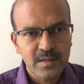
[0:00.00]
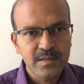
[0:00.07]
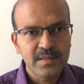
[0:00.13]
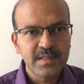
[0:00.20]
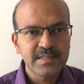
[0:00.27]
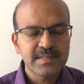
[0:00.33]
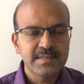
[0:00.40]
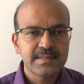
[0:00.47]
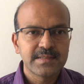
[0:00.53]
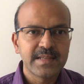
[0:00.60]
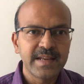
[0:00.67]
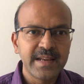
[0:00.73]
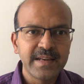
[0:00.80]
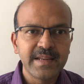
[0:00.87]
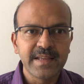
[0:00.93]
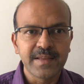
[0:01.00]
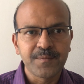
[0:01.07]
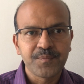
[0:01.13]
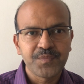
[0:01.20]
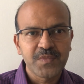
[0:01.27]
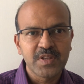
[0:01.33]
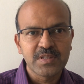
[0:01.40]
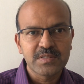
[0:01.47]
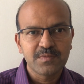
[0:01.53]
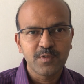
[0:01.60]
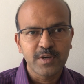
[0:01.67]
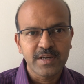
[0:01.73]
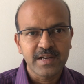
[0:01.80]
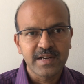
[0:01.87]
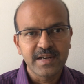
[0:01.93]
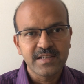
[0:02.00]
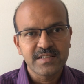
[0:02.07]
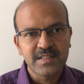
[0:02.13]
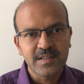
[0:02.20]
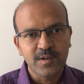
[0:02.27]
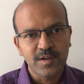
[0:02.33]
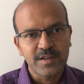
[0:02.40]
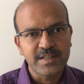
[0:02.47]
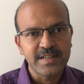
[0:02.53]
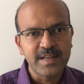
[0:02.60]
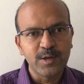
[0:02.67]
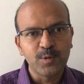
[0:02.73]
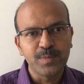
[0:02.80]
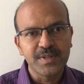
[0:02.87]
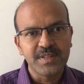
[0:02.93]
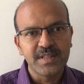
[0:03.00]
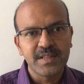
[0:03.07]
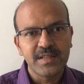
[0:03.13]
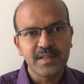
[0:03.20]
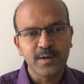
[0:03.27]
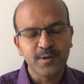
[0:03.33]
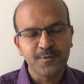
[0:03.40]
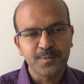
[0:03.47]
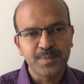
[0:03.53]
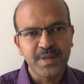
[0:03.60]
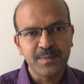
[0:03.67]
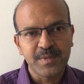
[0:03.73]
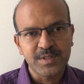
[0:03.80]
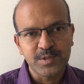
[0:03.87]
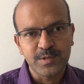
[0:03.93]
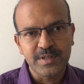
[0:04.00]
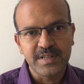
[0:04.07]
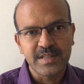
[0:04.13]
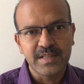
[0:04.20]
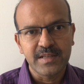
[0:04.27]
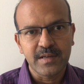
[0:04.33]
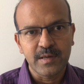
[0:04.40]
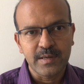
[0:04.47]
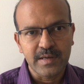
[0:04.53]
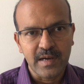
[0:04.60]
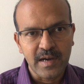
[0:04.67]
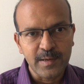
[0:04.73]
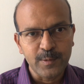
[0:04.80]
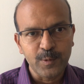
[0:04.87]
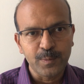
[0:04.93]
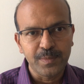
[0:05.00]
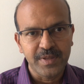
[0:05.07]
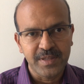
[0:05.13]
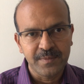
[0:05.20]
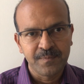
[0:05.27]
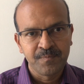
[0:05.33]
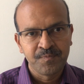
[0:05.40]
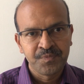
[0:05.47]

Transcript: this screening is for a condition called retinopathy of prematurity, or ROP.